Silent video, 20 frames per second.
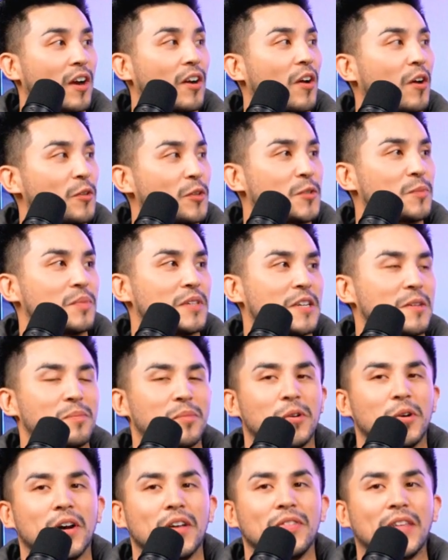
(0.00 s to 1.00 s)
on all these
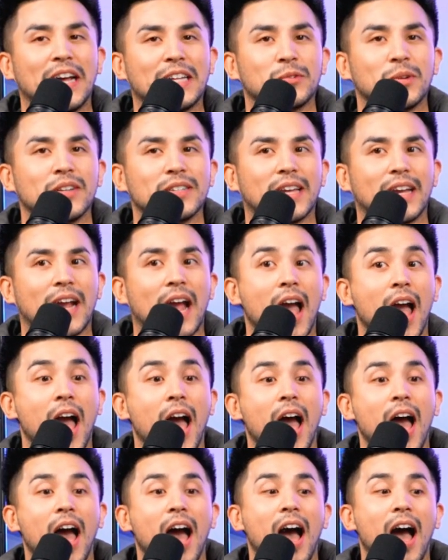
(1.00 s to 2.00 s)
people, and that's when I was like,
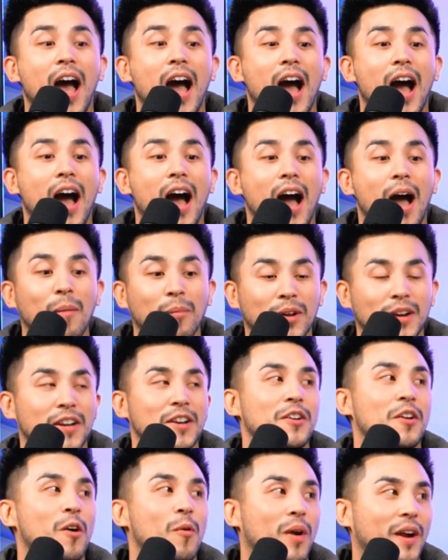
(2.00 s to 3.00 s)
I'm gonna
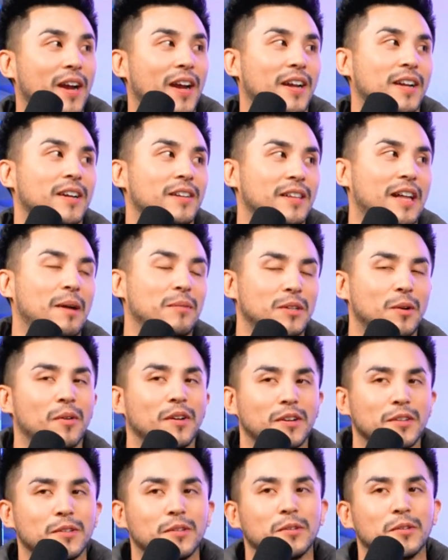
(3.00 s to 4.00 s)
know what kind of collabs I
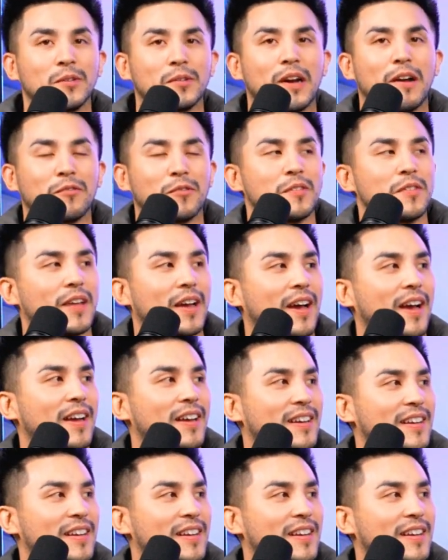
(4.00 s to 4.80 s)
want to do after that.